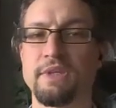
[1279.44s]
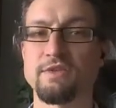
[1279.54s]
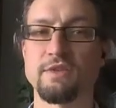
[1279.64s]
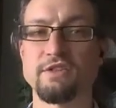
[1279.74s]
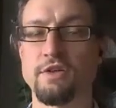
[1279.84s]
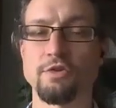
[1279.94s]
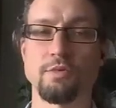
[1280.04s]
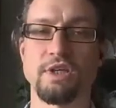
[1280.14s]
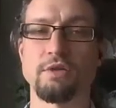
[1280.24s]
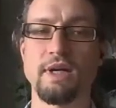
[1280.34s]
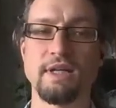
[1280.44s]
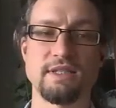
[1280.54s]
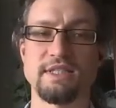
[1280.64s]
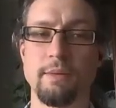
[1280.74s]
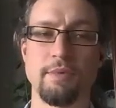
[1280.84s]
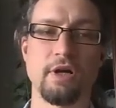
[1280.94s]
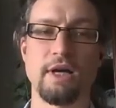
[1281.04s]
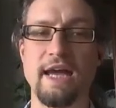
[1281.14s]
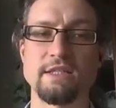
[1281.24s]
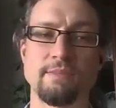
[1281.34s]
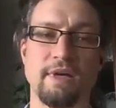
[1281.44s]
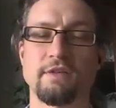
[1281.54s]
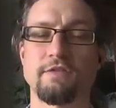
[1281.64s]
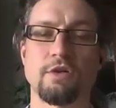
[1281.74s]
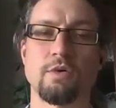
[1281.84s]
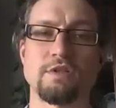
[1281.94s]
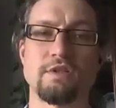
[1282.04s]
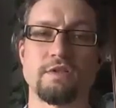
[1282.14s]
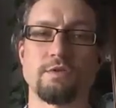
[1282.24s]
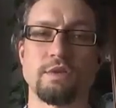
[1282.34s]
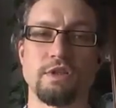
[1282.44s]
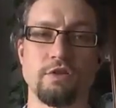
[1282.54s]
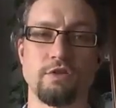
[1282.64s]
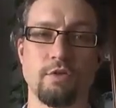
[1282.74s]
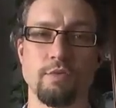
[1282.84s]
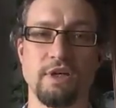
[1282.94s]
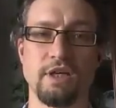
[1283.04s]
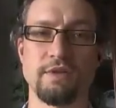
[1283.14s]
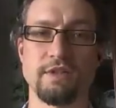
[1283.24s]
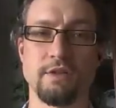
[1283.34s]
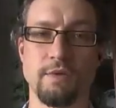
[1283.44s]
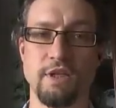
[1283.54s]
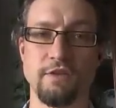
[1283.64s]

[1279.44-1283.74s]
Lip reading: so that's also really great. The seminar aspect of the courses is really good for bringing out things as well.